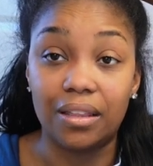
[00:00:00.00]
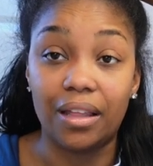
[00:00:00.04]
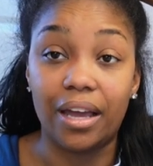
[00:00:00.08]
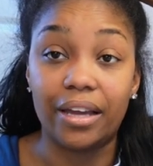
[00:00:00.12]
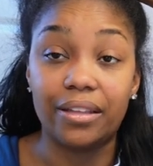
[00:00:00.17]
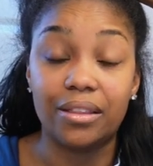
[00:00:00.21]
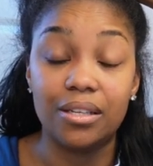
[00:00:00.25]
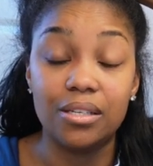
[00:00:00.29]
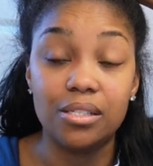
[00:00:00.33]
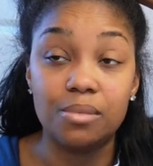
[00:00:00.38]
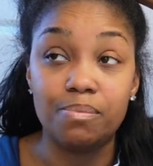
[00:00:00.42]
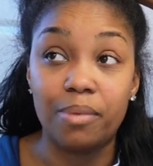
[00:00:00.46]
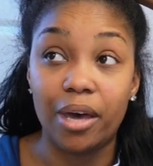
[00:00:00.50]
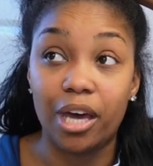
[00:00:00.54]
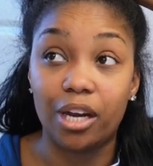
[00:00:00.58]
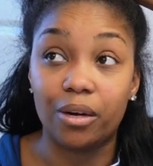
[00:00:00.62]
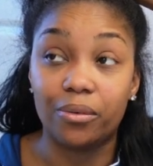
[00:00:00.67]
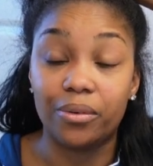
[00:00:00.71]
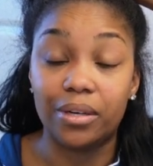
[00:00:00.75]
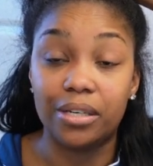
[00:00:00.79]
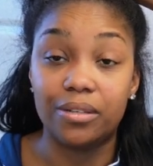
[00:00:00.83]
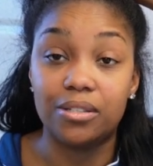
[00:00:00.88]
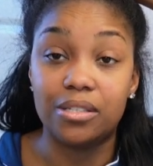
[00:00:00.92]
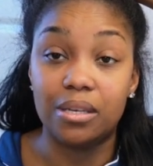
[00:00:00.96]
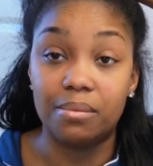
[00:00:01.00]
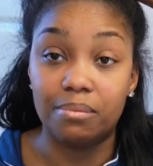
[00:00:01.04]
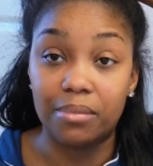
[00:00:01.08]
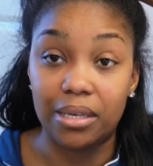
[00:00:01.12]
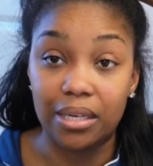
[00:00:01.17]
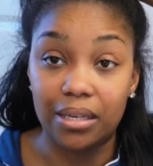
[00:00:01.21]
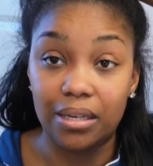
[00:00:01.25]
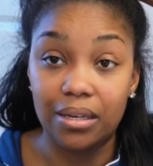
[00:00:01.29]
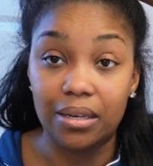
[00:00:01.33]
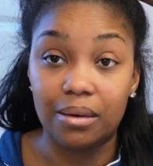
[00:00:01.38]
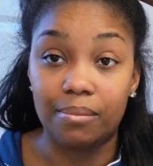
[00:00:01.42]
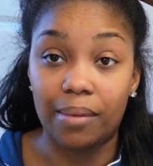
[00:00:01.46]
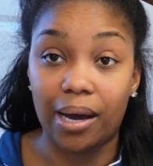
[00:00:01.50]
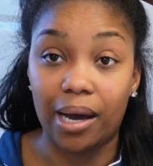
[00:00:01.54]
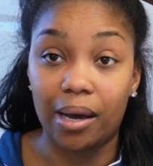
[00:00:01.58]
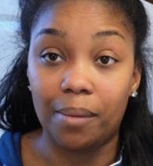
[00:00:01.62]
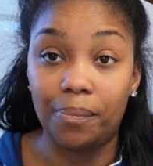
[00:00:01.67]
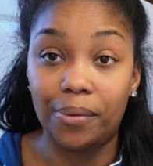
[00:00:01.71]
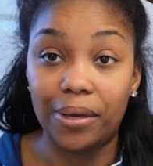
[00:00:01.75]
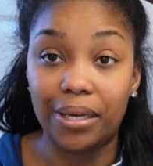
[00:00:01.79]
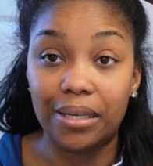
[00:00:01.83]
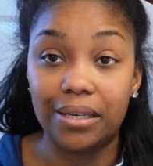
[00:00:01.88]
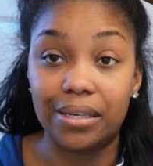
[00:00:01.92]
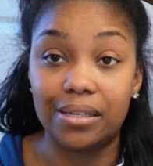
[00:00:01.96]
Like, this battery, to me, in my
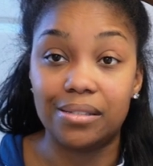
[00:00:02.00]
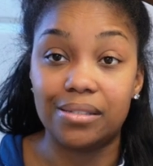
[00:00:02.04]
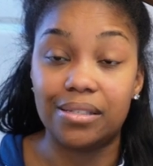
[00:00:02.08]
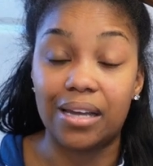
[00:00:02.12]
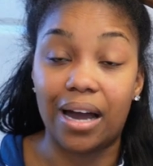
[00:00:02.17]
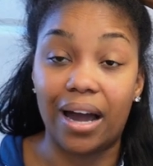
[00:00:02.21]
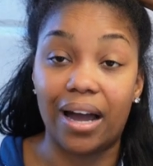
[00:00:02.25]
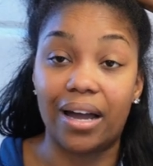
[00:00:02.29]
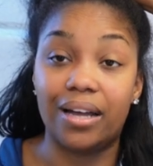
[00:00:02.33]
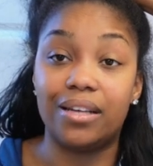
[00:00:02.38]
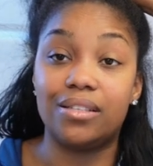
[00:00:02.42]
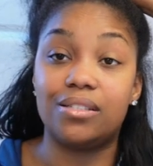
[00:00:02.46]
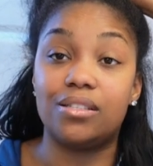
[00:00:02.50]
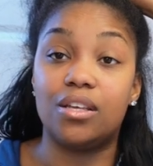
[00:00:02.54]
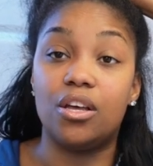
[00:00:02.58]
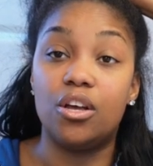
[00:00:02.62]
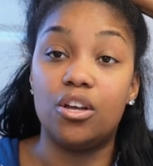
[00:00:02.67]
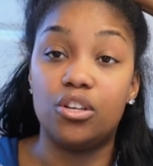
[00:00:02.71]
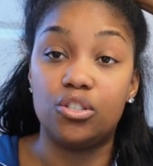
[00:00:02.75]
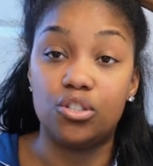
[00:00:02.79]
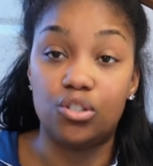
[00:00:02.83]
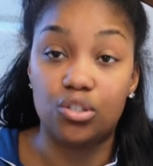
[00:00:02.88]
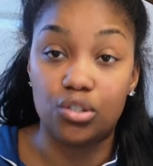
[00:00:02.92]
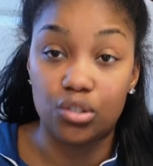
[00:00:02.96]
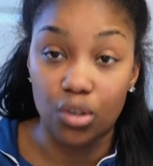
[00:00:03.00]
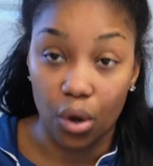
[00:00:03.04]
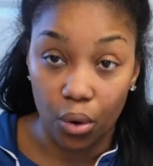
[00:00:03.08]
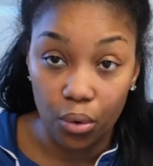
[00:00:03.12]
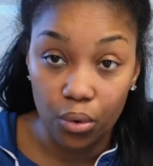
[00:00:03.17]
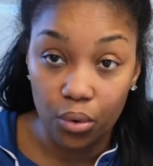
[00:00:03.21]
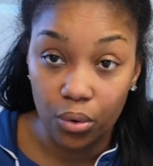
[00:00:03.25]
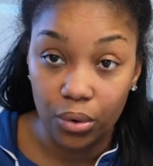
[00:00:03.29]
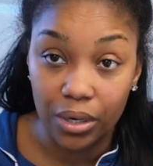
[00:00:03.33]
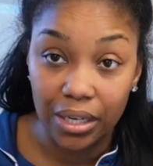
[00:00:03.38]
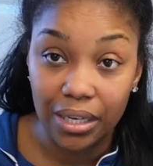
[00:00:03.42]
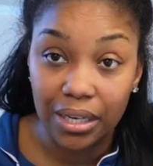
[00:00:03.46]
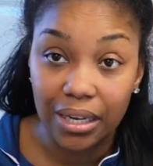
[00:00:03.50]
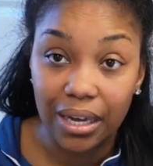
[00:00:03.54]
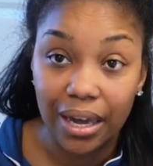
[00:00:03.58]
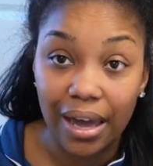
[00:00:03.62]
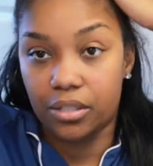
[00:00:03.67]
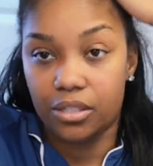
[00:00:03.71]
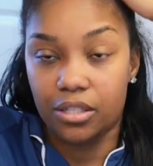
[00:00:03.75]
opinion, dies so quick.